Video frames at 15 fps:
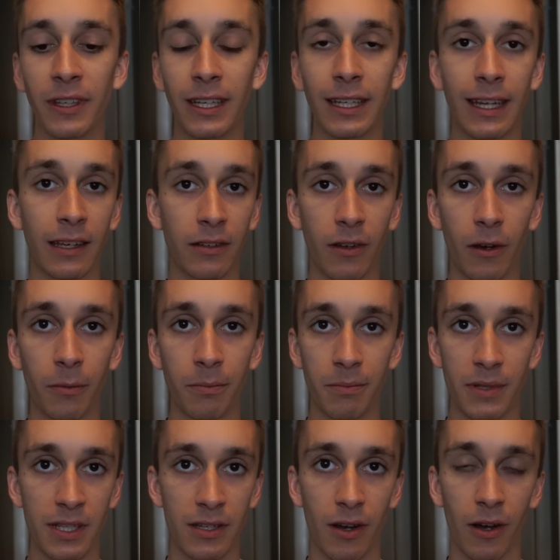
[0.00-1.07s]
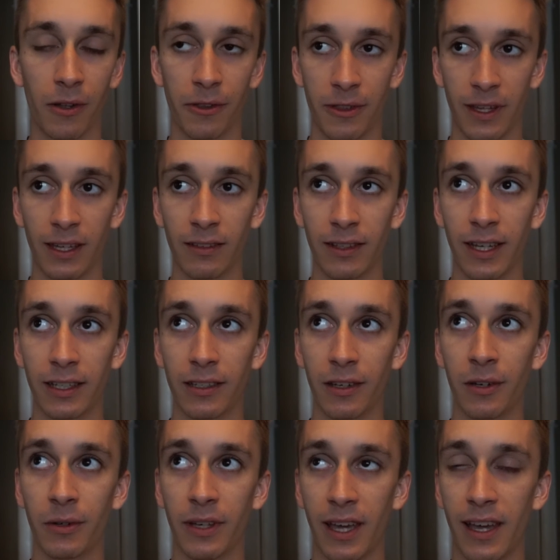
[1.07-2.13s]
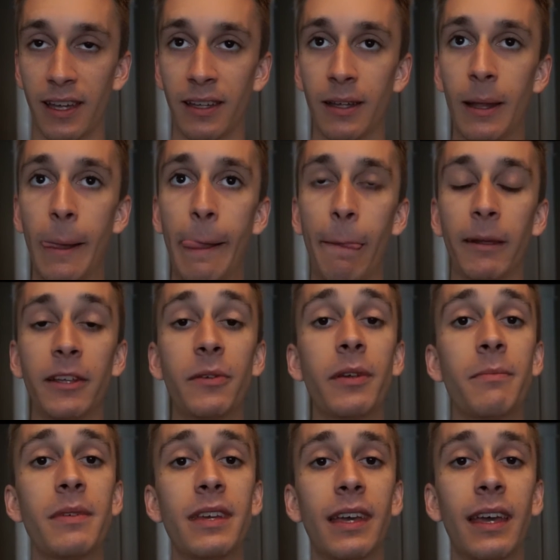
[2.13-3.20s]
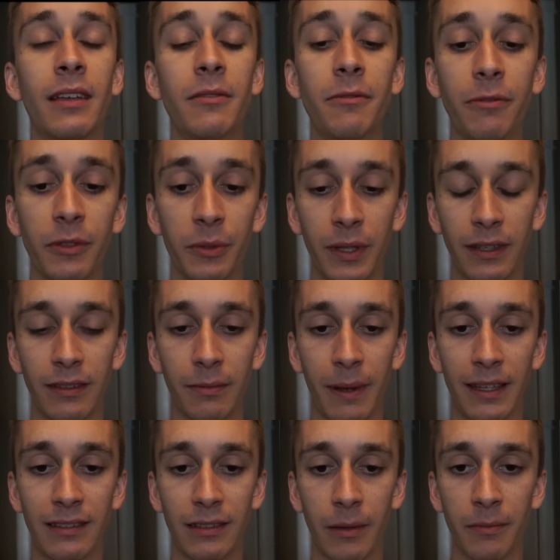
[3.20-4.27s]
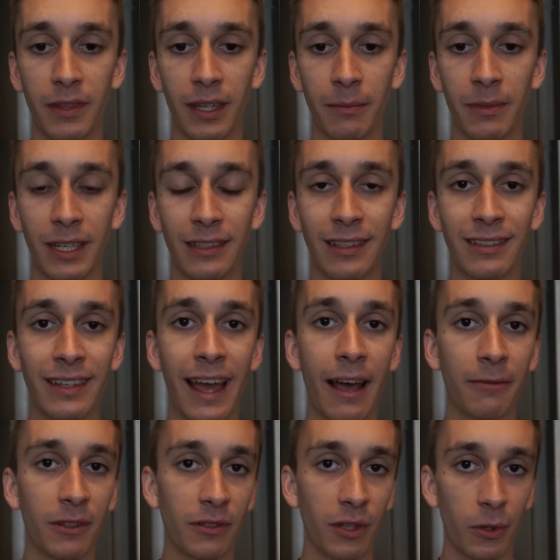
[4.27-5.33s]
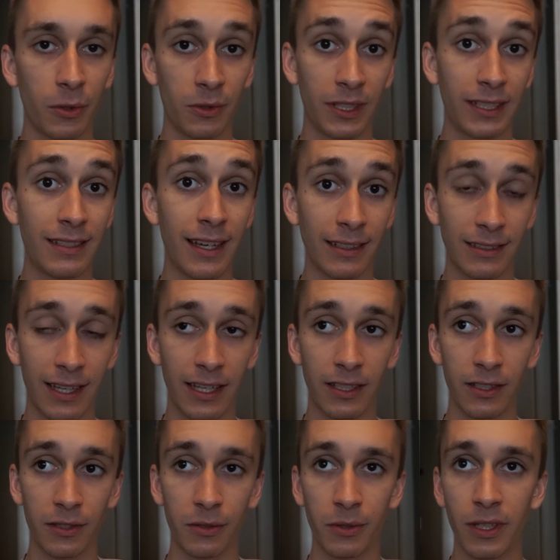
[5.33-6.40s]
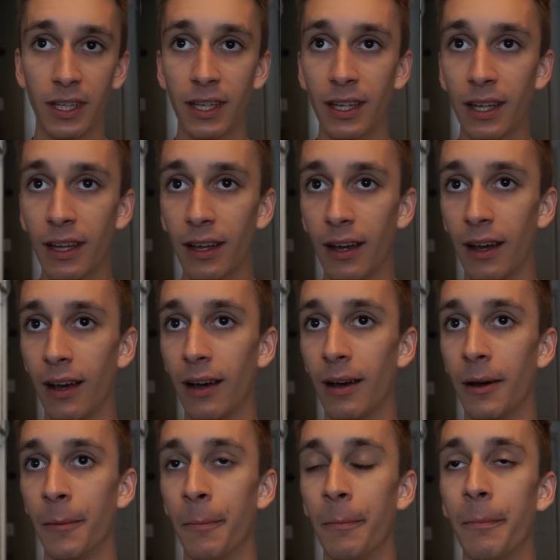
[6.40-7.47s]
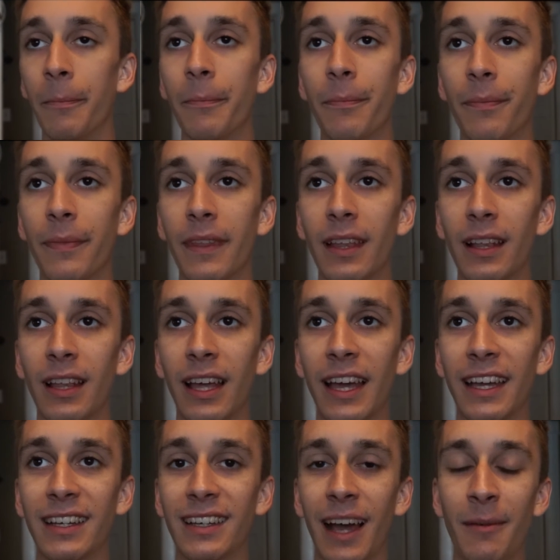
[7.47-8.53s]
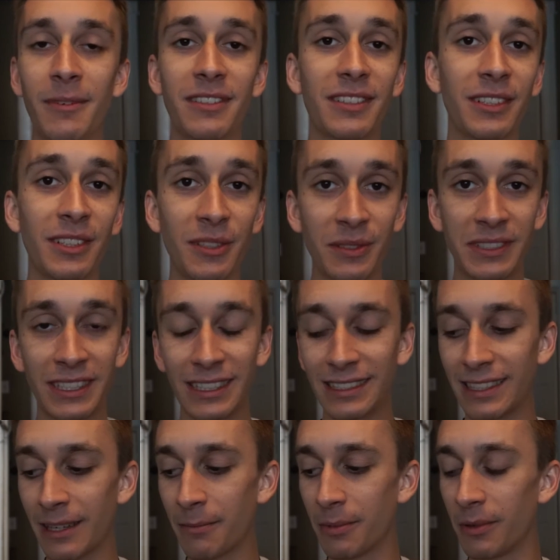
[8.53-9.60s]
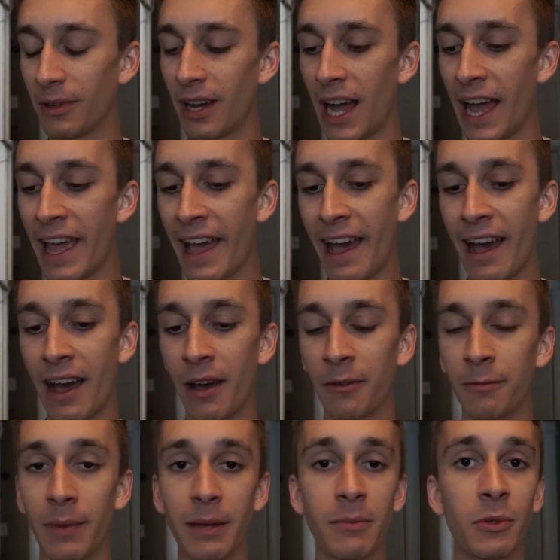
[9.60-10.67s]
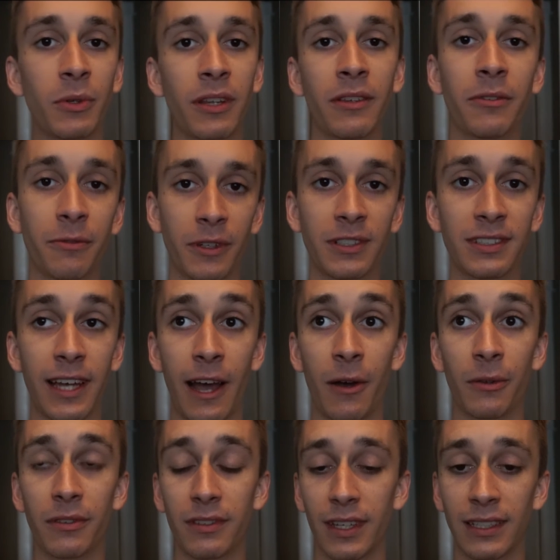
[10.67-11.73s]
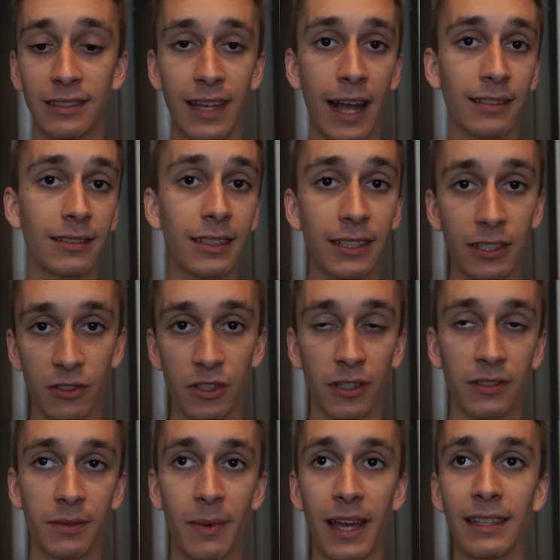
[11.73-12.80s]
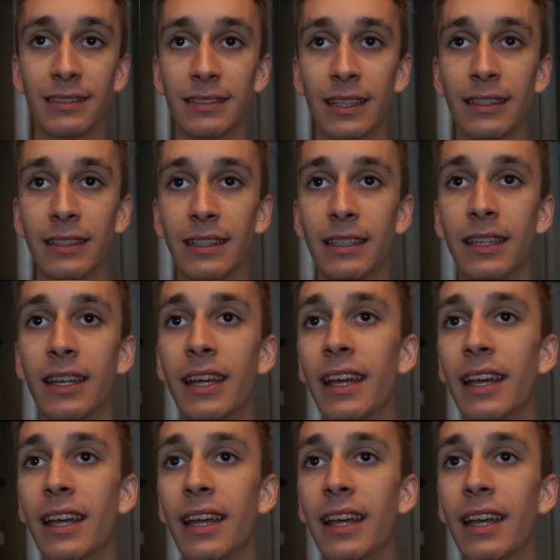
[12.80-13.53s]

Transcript: end-all be-all thing. Okay, you can be influenced by something, but it doesn't have to totally dictate you. I'm just gonna use an example. I have my Moon in the first house exactly conjunct my ascendant.